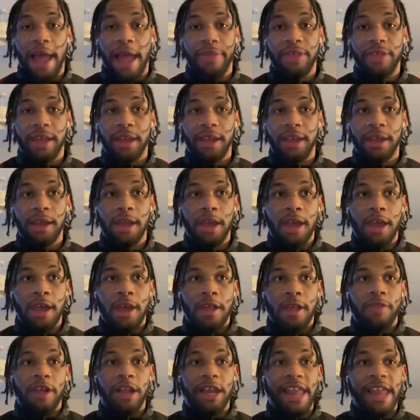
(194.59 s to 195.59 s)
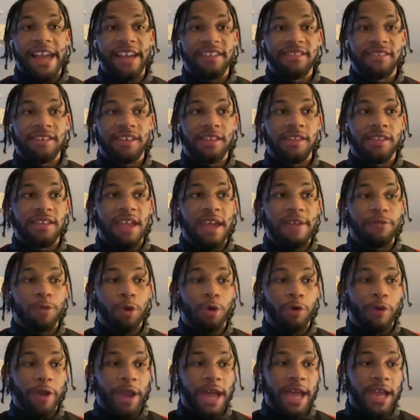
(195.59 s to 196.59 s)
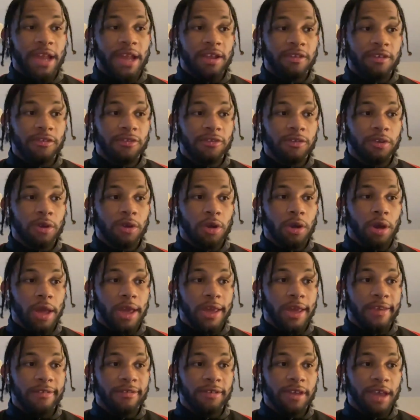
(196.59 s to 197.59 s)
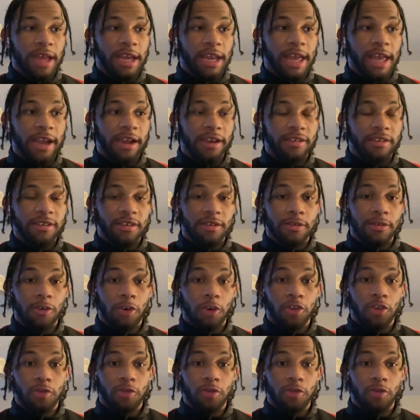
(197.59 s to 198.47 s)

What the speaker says: I think the legacy that they've created is a legacy so